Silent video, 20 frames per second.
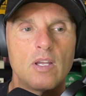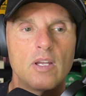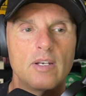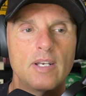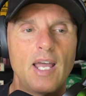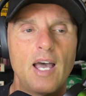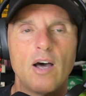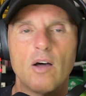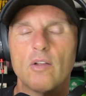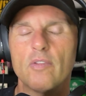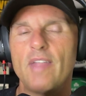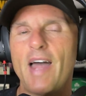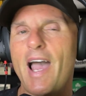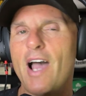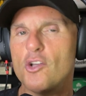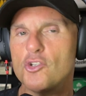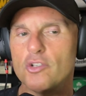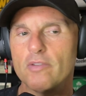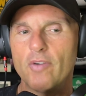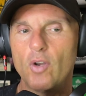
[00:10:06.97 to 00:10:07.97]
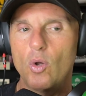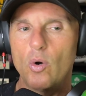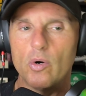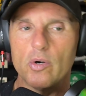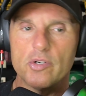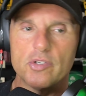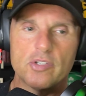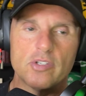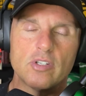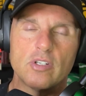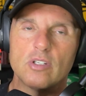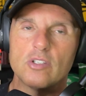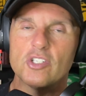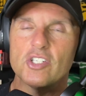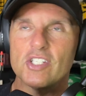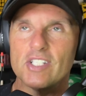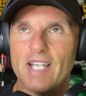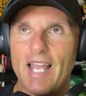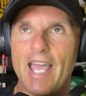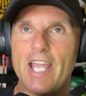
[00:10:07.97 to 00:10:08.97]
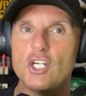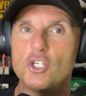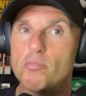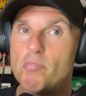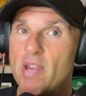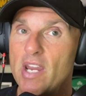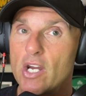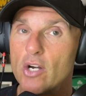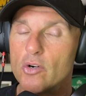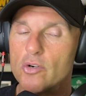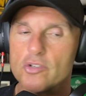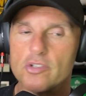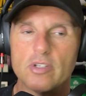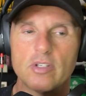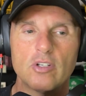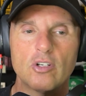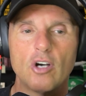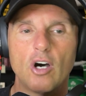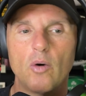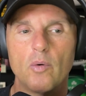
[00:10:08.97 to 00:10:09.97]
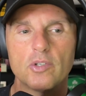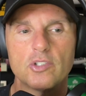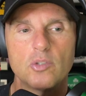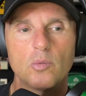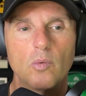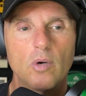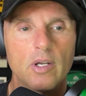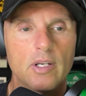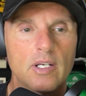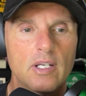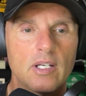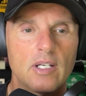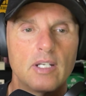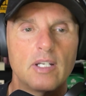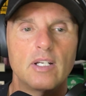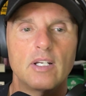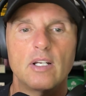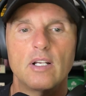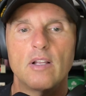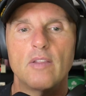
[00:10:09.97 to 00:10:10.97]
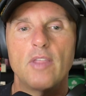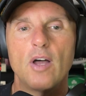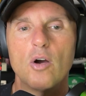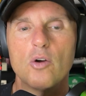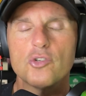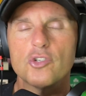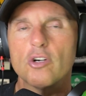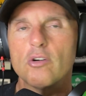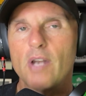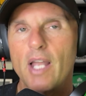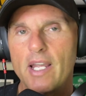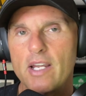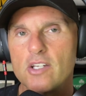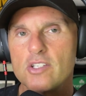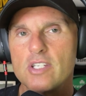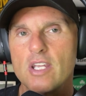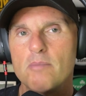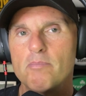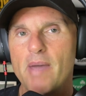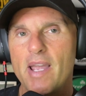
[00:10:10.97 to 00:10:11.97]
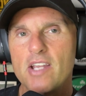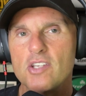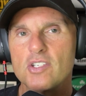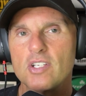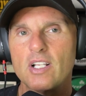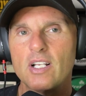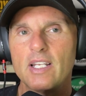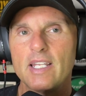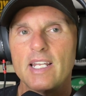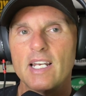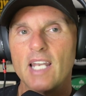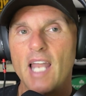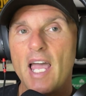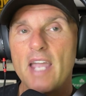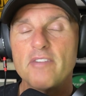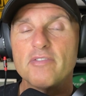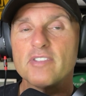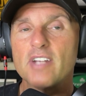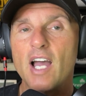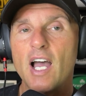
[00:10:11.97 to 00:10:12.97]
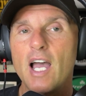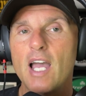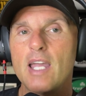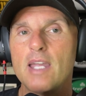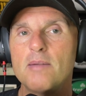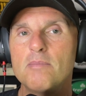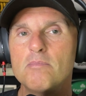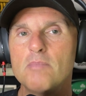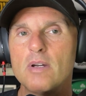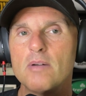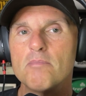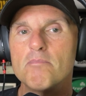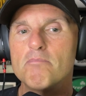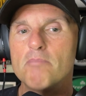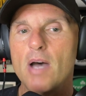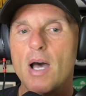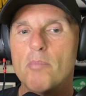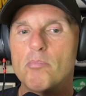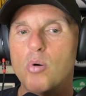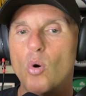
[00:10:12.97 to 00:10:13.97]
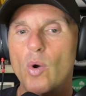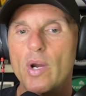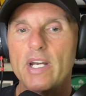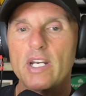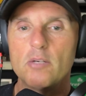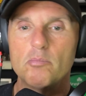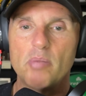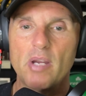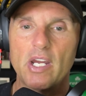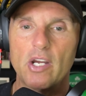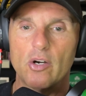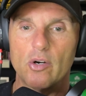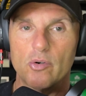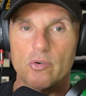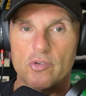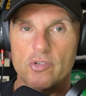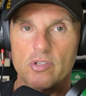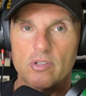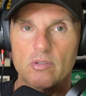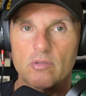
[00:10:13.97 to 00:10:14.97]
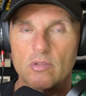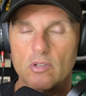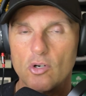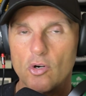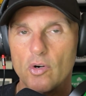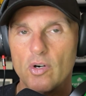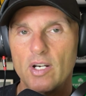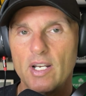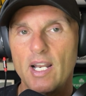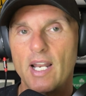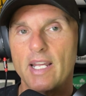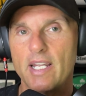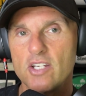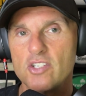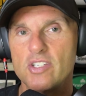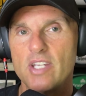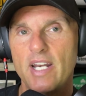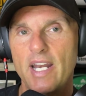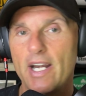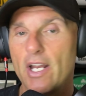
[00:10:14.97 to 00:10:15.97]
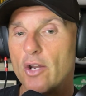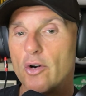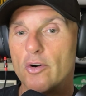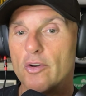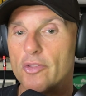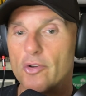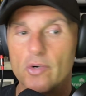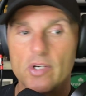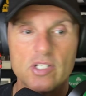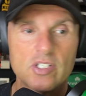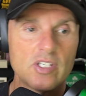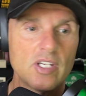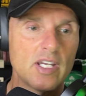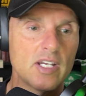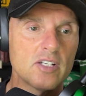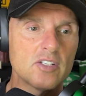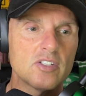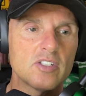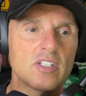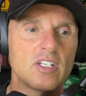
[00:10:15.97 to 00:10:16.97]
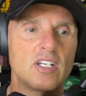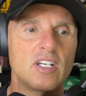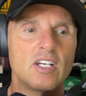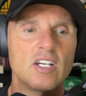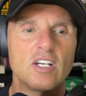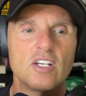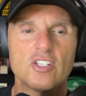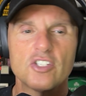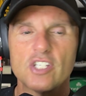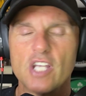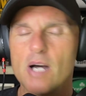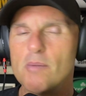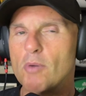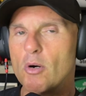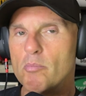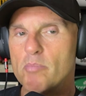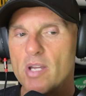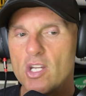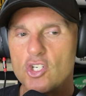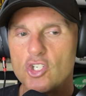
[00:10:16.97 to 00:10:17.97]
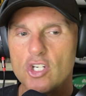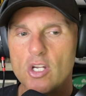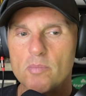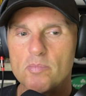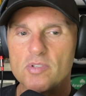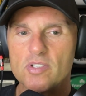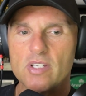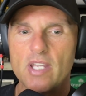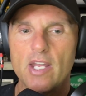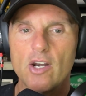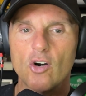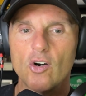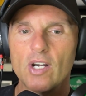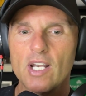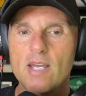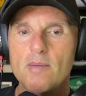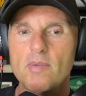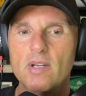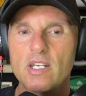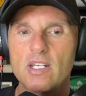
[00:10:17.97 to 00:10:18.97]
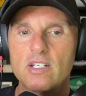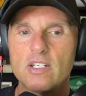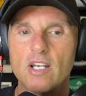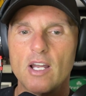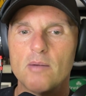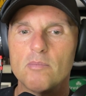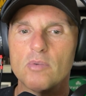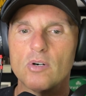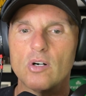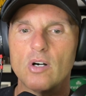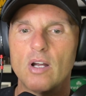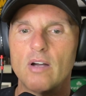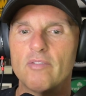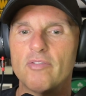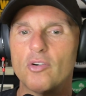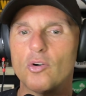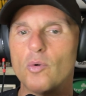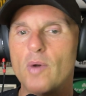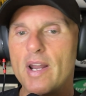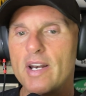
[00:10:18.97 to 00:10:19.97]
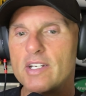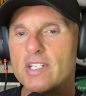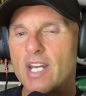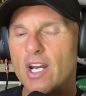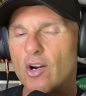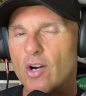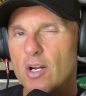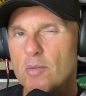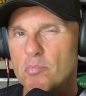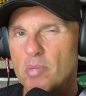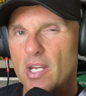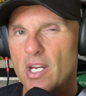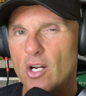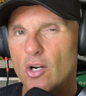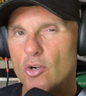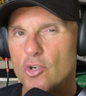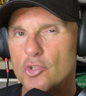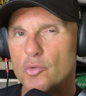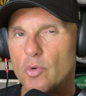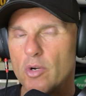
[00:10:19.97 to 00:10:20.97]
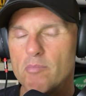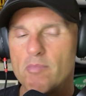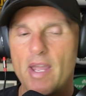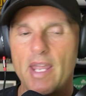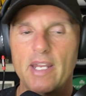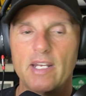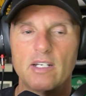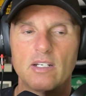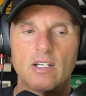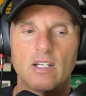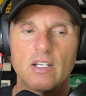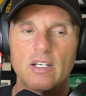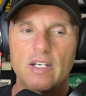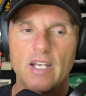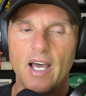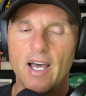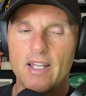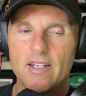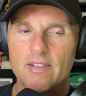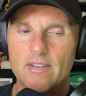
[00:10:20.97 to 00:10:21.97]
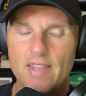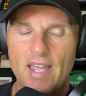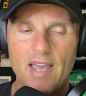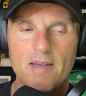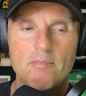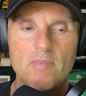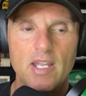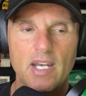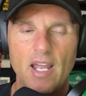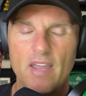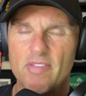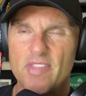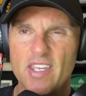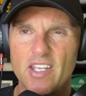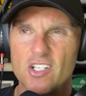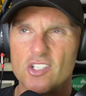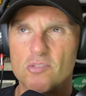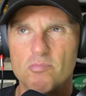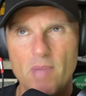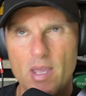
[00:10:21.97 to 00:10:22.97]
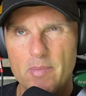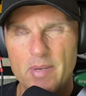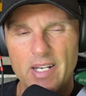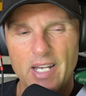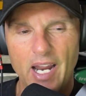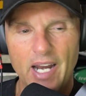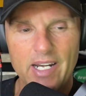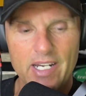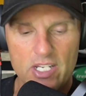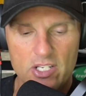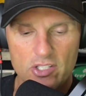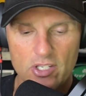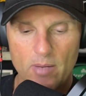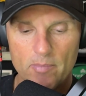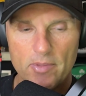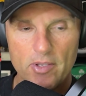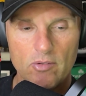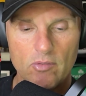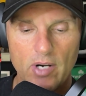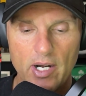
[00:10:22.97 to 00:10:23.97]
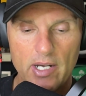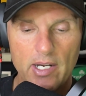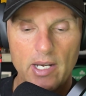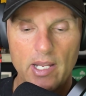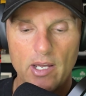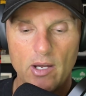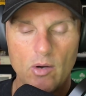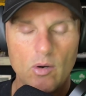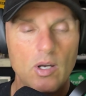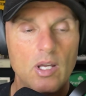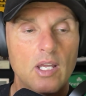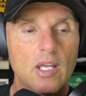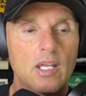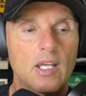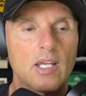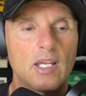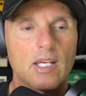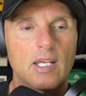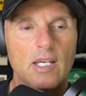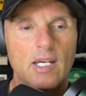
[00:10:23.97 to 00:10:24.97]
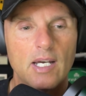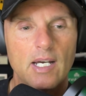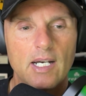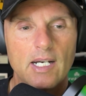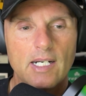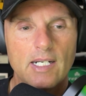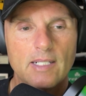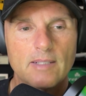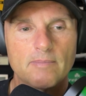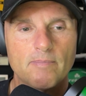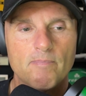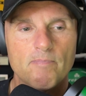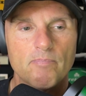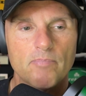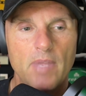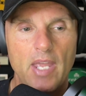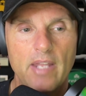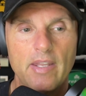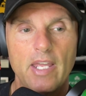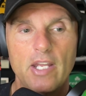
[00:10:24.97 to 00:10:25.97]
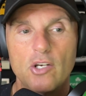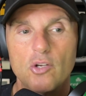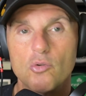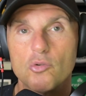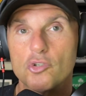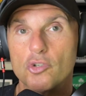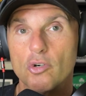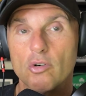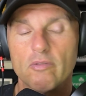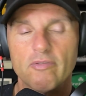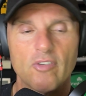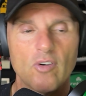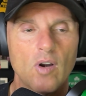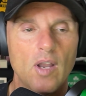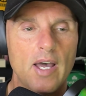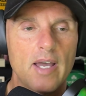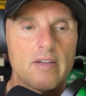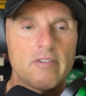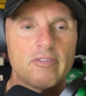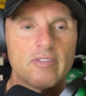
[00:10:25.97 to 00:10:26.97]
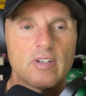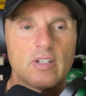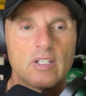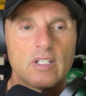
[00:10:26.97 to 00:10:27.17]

Now, the House of Lords / peers, you can call it what you want. Those are, like I said, basically lifetime appointed peers. Currently, like I said, 836. Some are bishops, and our limited number of hereditary peers remain. Not that many. I think it's maybe 90-something right now. And they do serve for life.